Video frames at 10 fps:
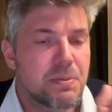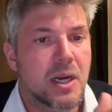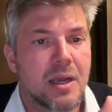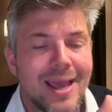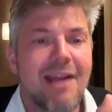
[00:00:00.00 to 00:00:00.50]

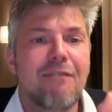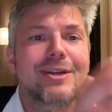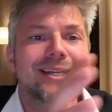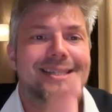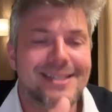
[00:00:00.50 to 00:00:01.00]
but
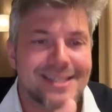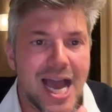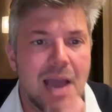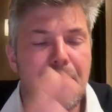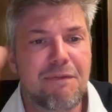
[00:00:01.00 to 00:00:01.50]
every
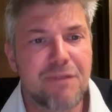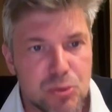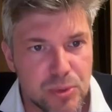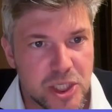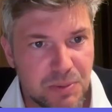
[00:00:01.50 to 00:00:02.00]
type of
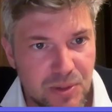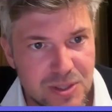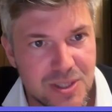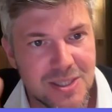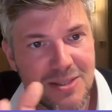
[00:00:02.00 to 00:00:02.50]
visual
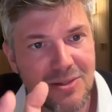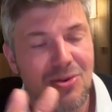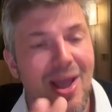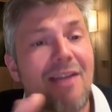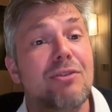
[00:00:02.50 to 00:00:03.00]
experiences
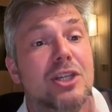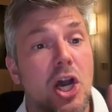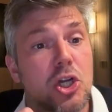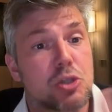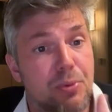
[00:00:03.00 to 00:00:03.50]
to every
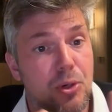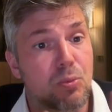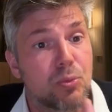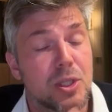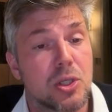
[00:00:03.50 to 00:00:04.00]
touch
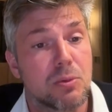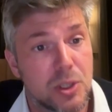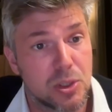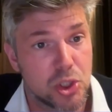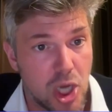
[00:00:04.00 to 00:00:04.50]
point
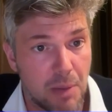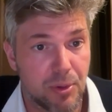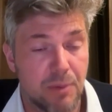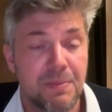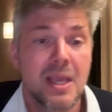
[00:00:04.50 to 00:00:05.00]
with the shopper.